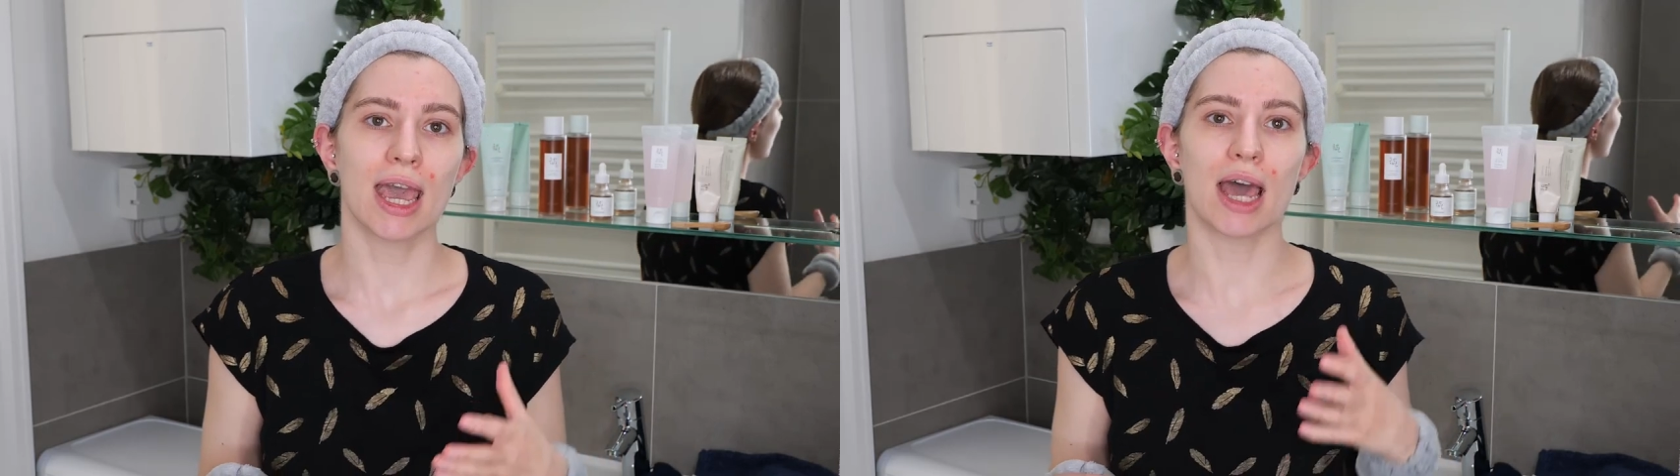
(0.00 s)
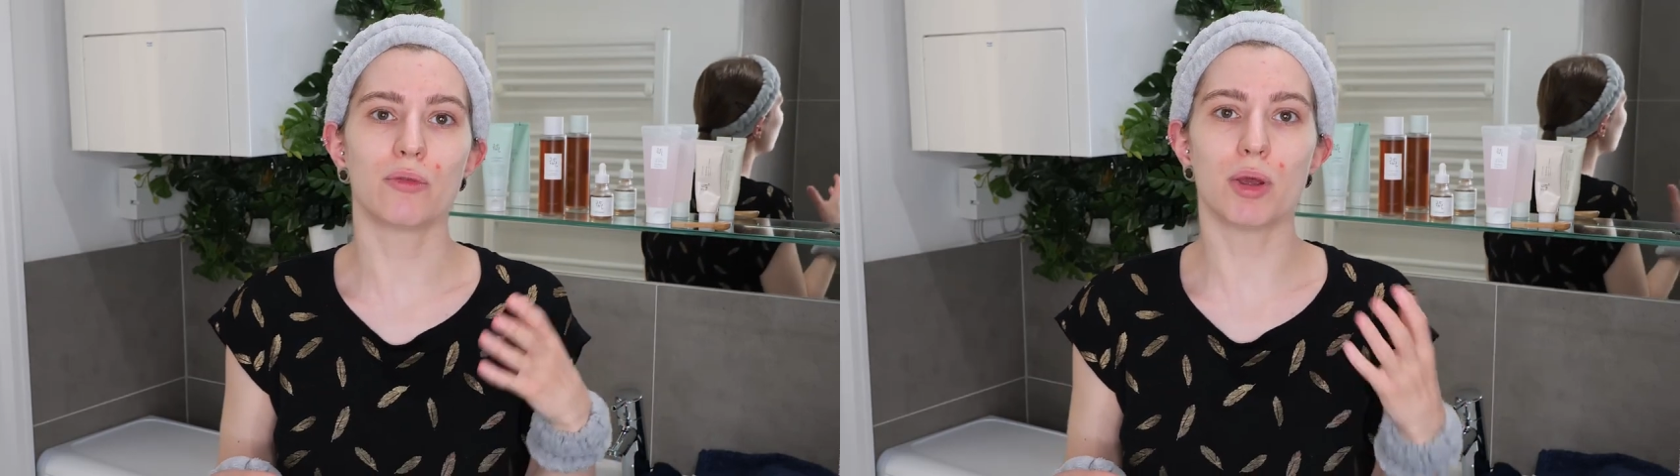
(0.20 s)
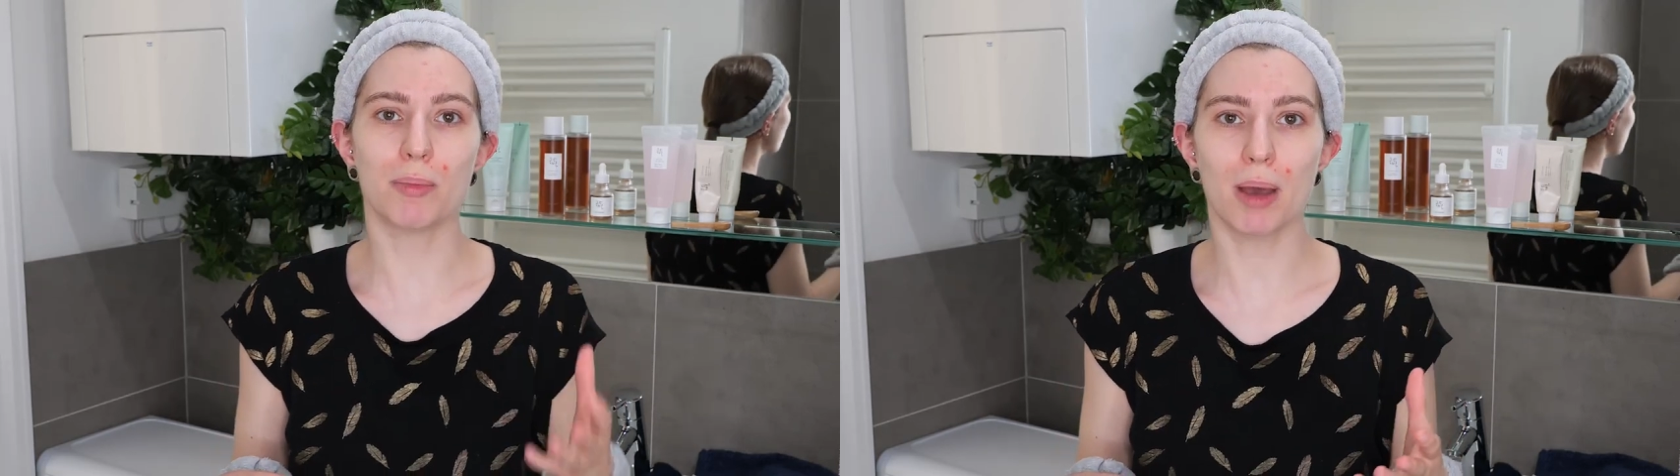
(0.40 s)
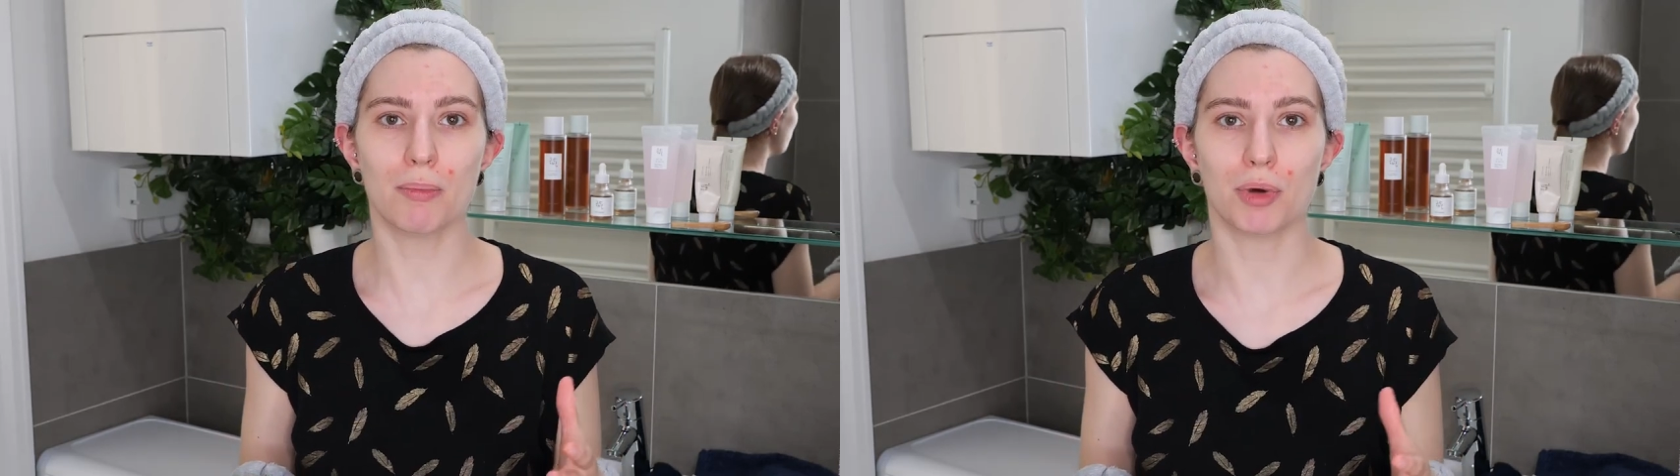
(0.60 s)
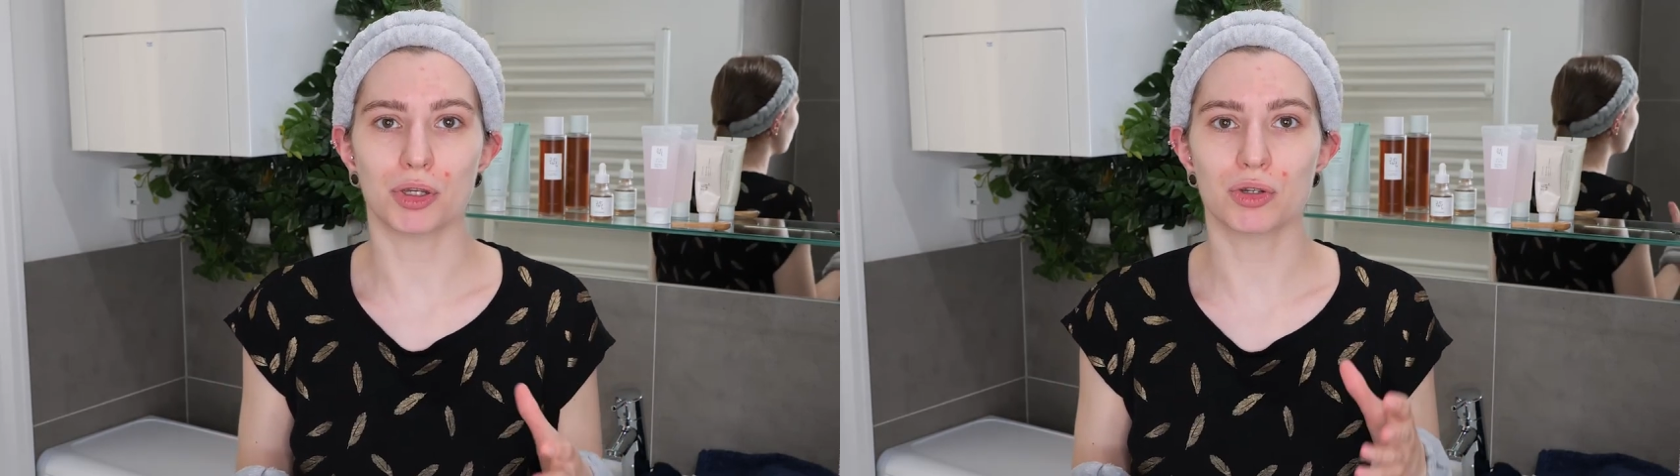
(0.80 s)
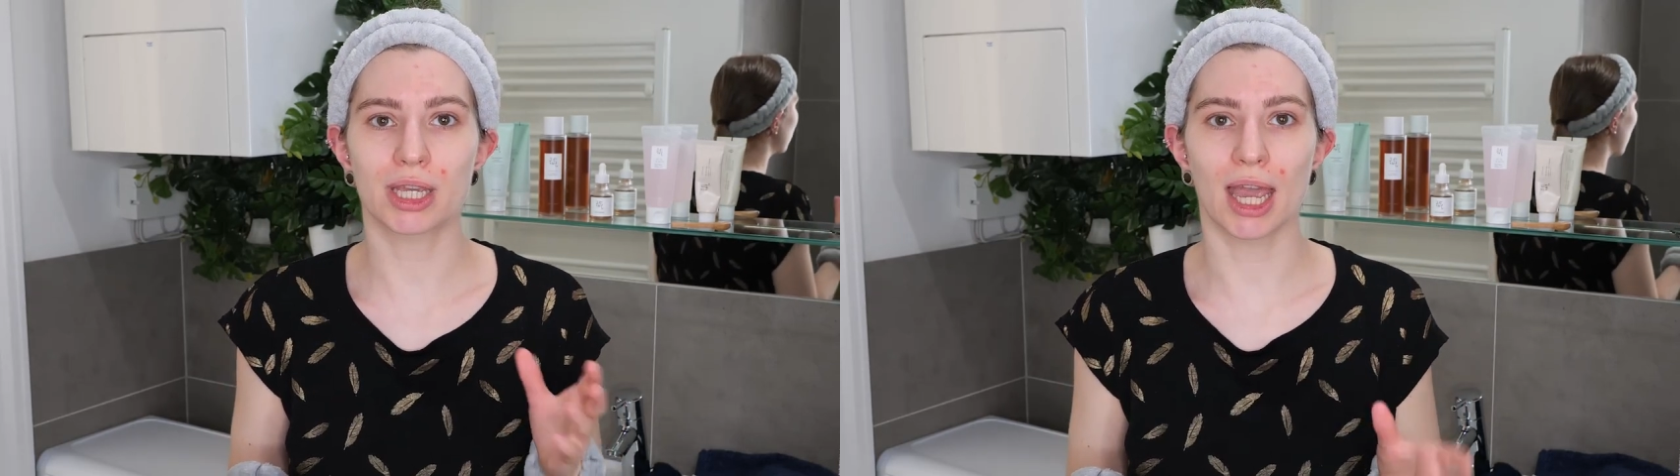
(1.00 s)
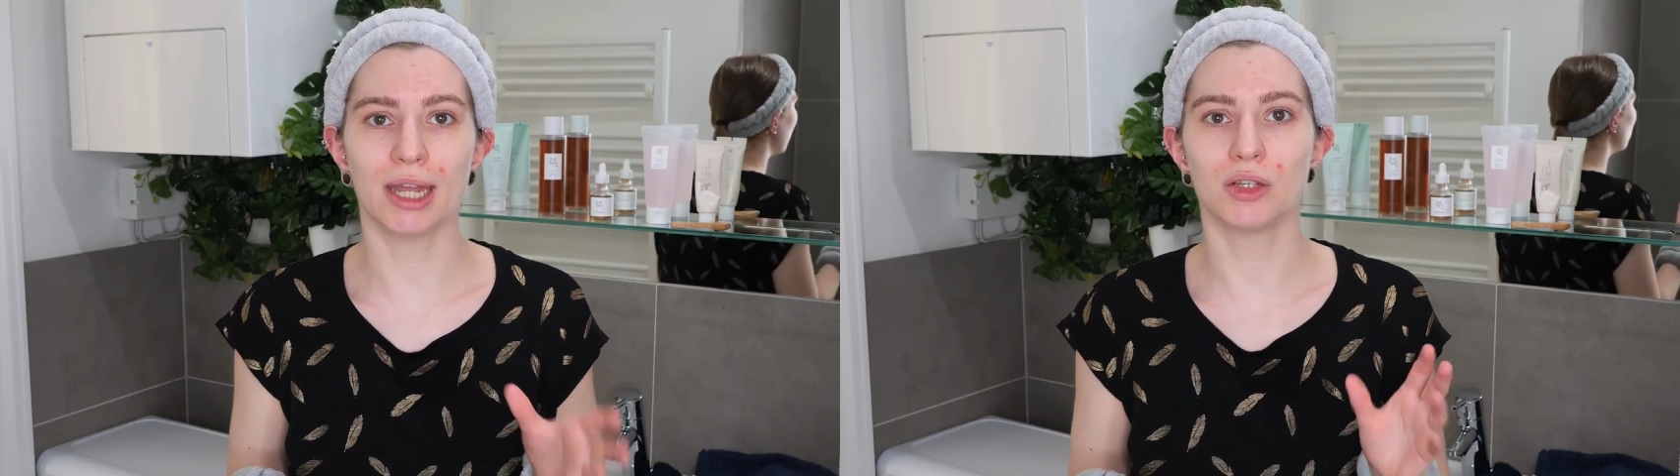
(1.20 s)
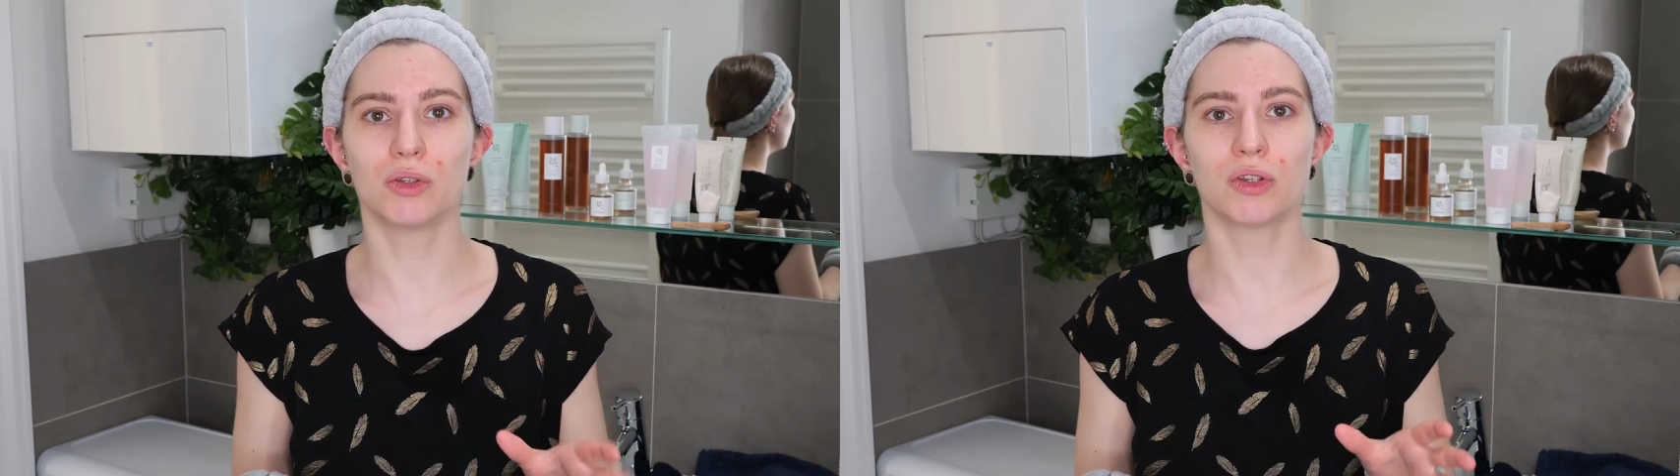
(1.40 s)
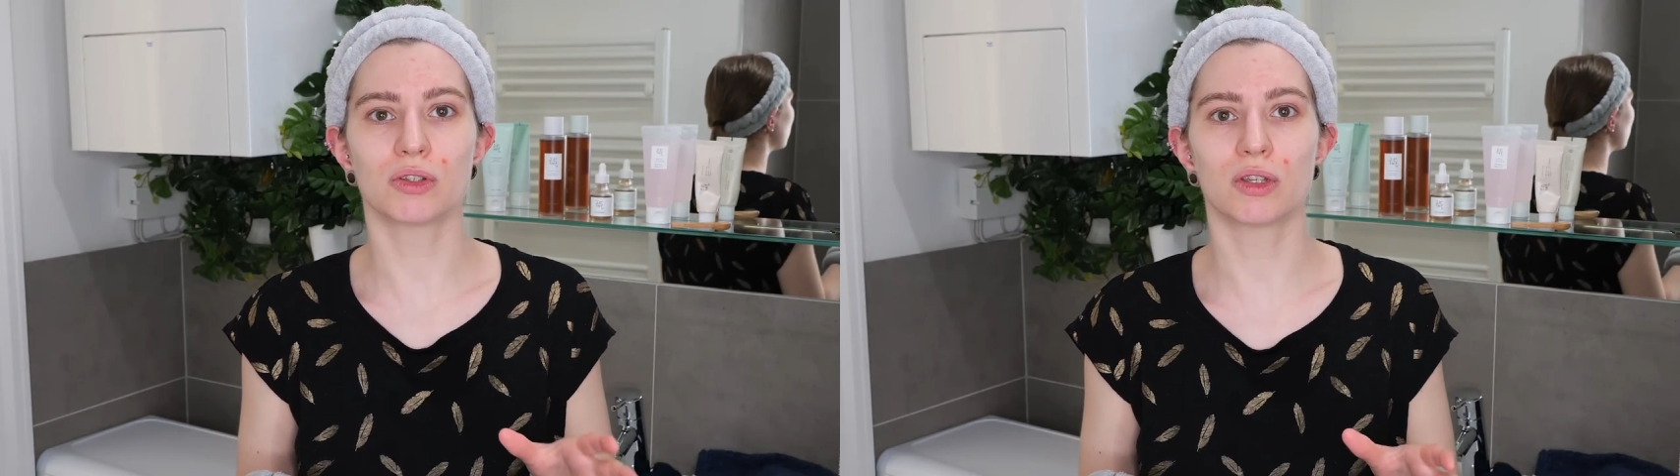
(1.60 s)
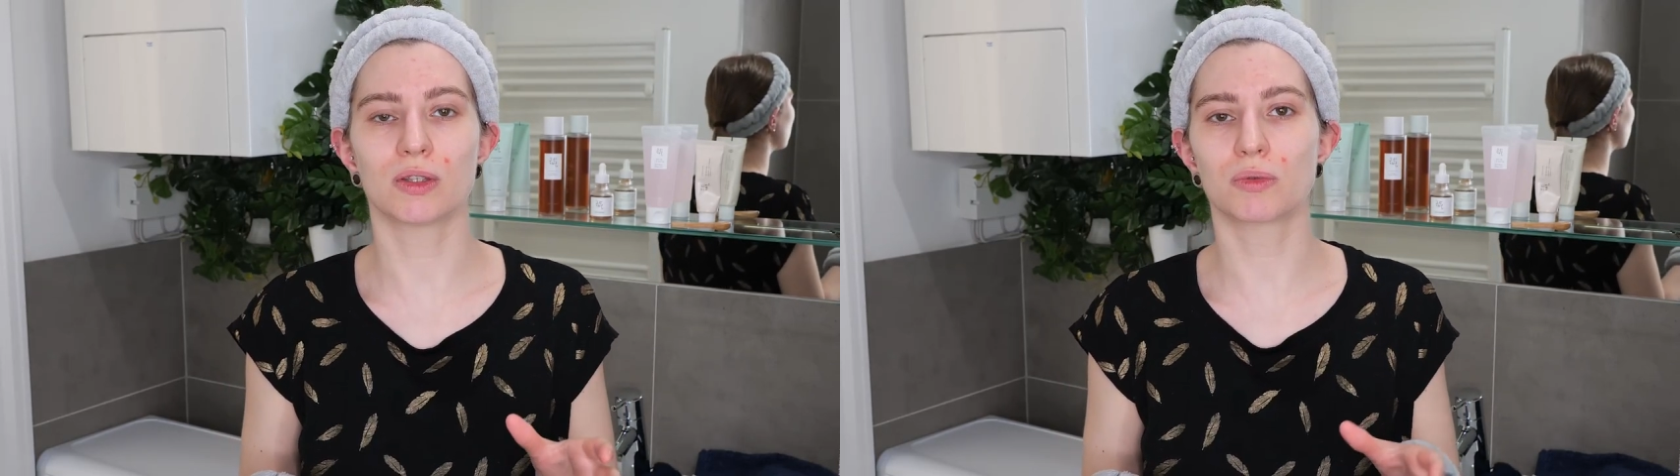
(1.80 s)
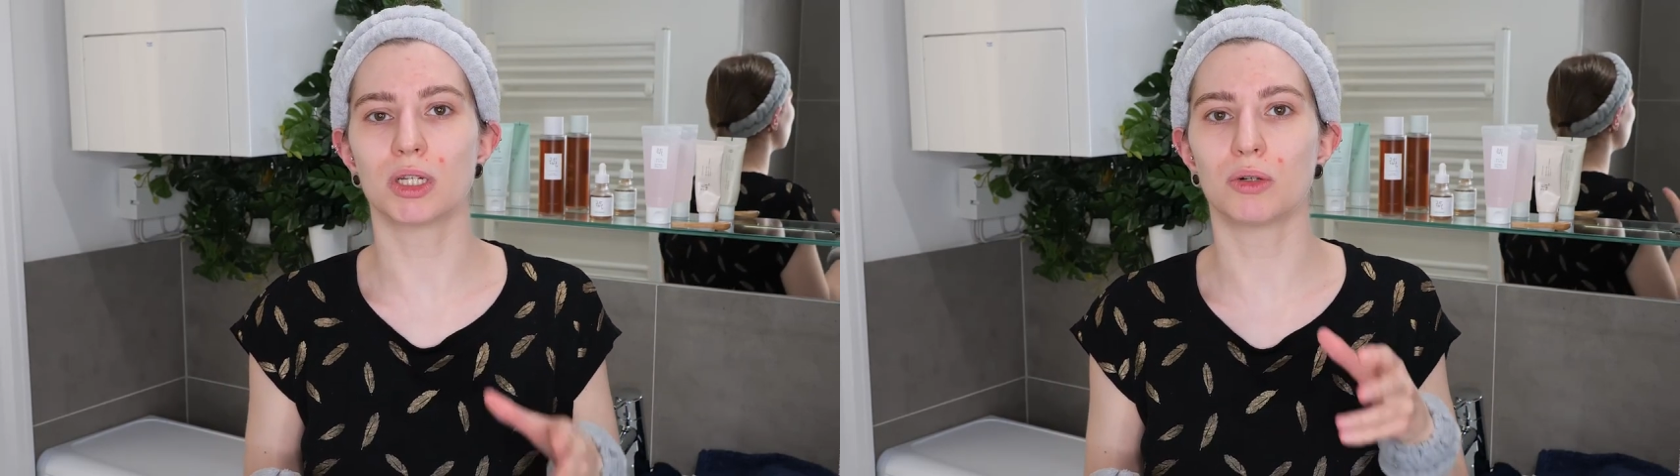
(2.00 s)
And remember, you can use your sunscreen